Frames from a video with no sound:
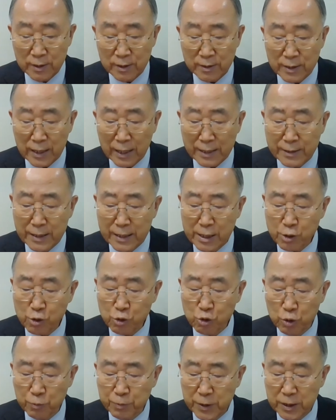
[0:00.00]
that needs
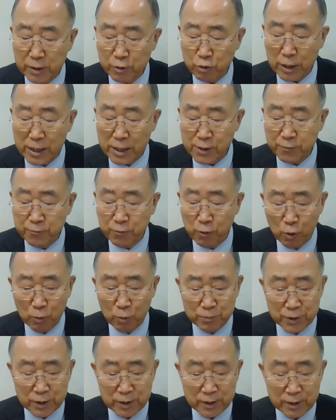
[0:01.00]
to be
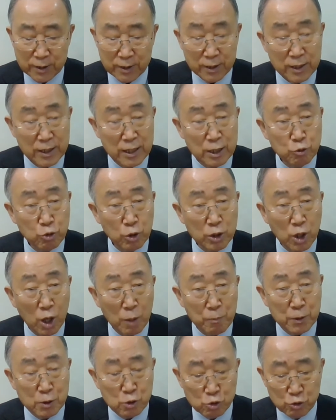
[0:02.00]
transformed into an
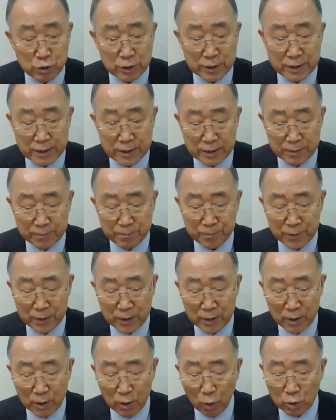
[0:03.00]
opportunity
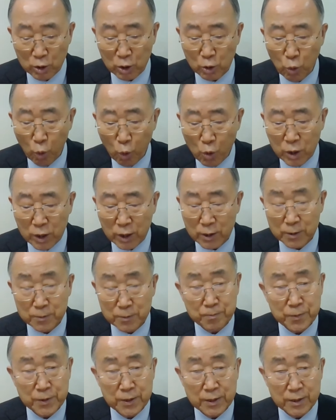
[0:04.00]
on a
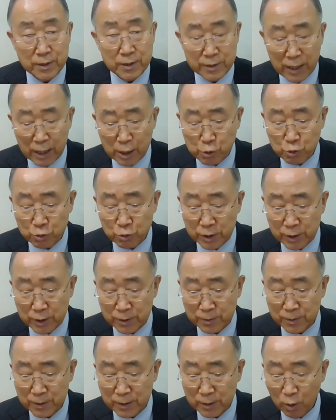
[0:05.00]
local,
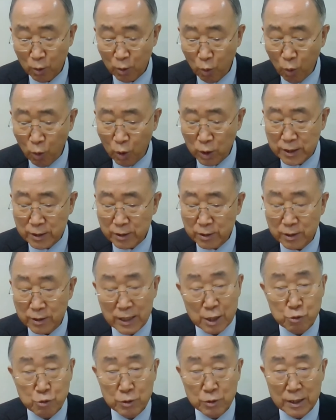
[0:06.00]
national, or
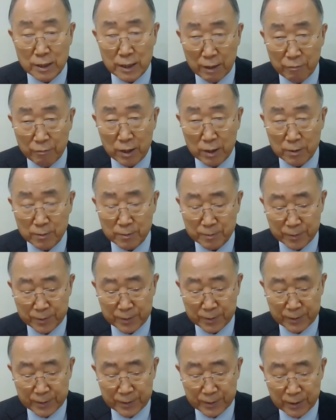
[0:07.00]
international level.
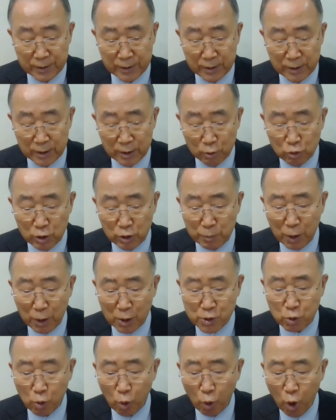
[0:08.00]
We
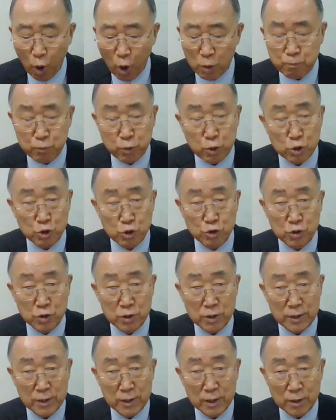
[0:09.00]
must all push
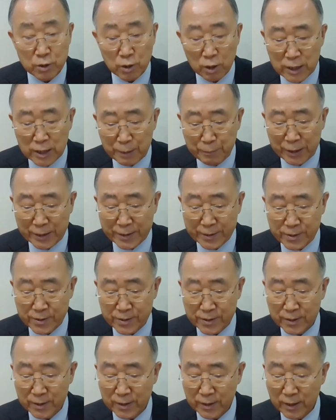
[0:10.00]
the
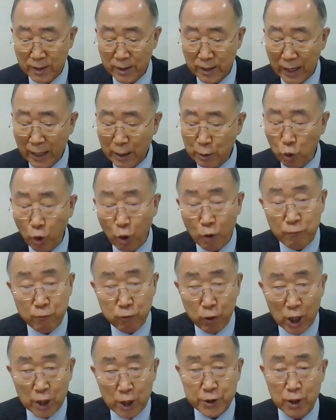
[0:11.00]
limits and go
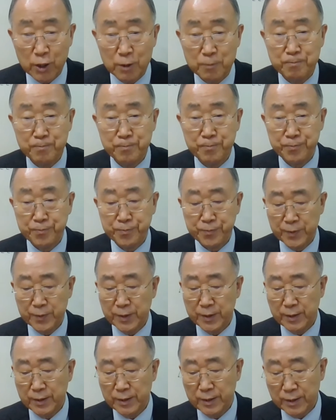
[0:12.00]
further
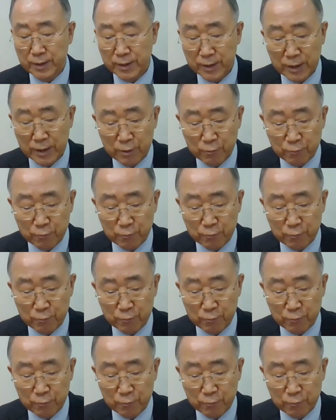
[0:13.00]
in